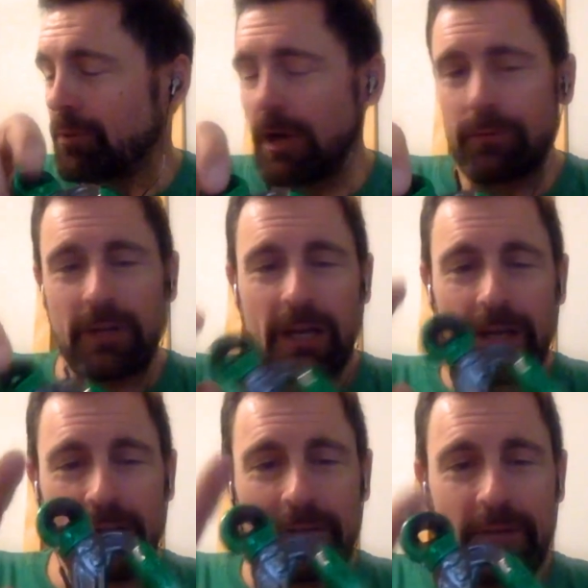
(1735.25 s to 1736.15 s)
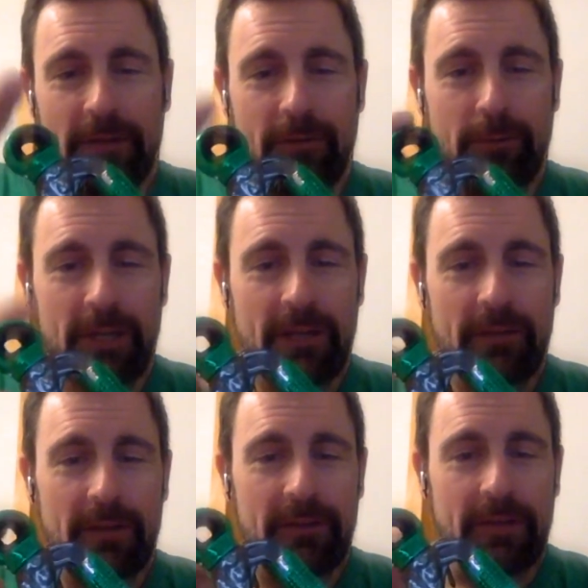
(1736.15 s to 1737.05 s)
Probably not going to see too many of
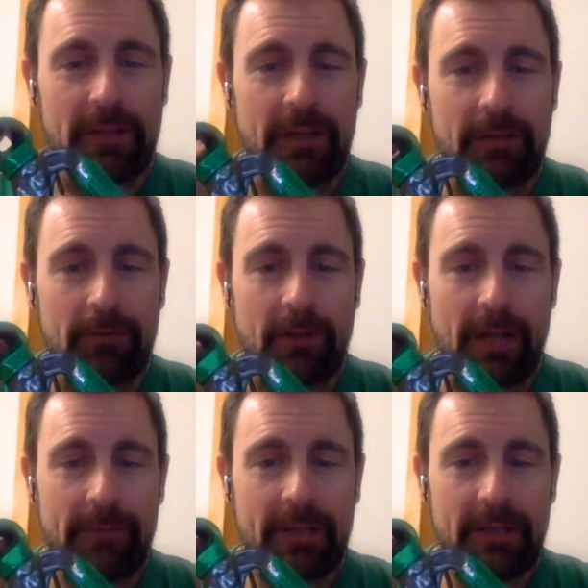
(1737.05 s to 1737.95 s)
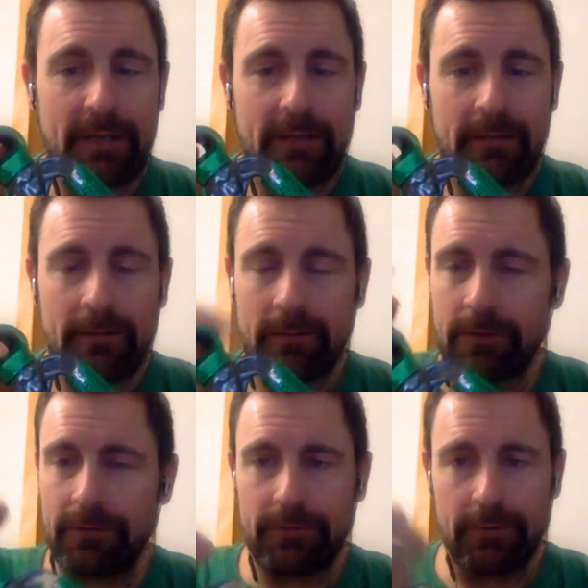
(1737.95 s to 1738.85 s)
these on the end of a climbing line
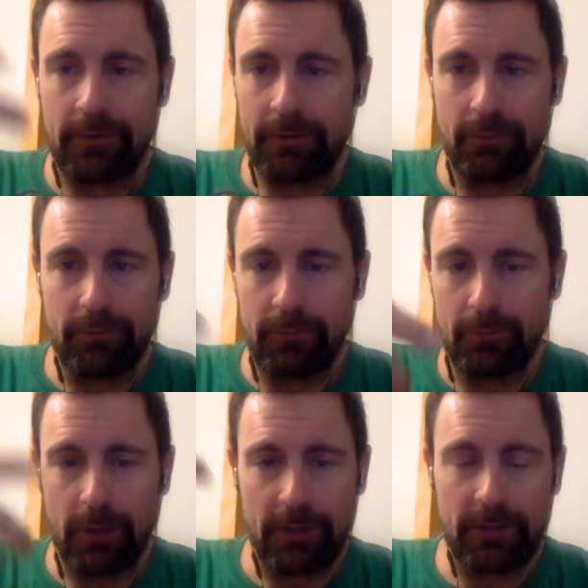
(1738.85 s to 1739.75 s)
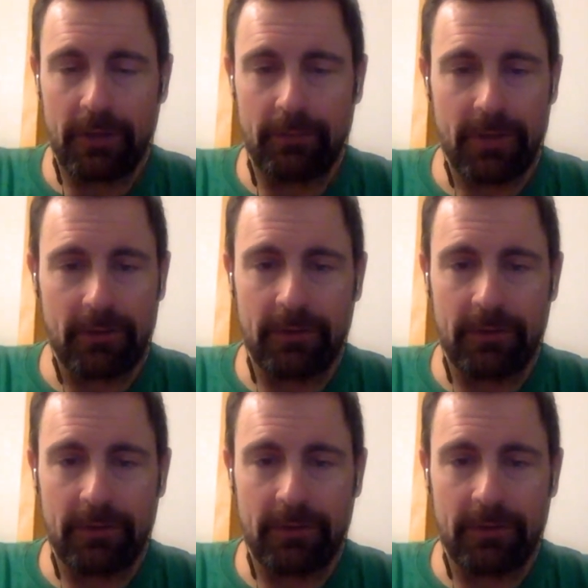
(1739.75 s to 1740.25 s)
because, you know, you need to be able to